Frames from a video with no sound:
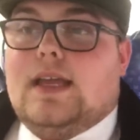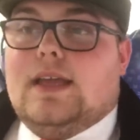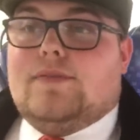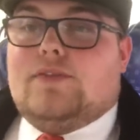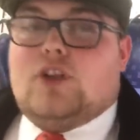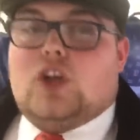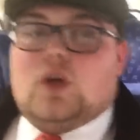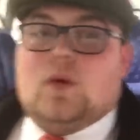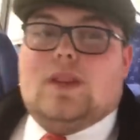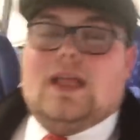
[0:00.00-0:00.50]

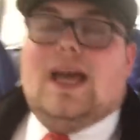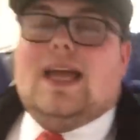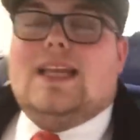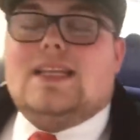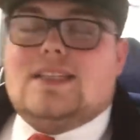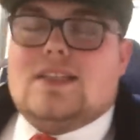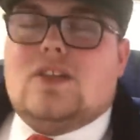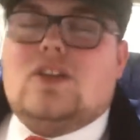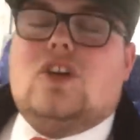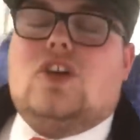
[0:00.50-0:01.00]
If you don't know what that
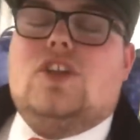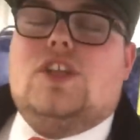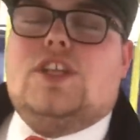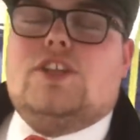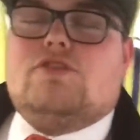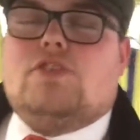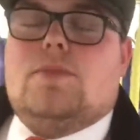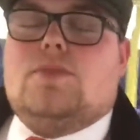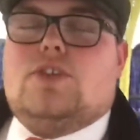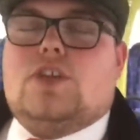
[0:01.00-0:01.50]
is, look at the
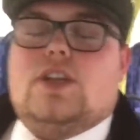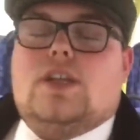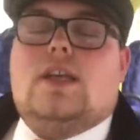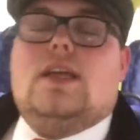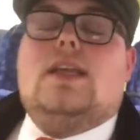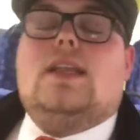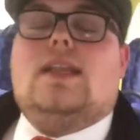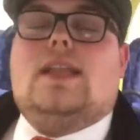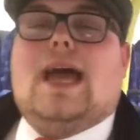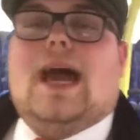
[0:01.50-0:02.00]
description
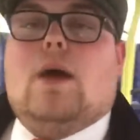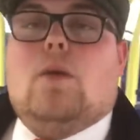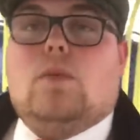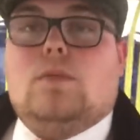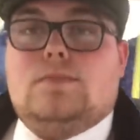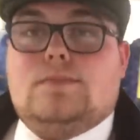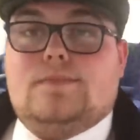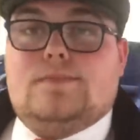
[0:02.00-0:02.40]
now.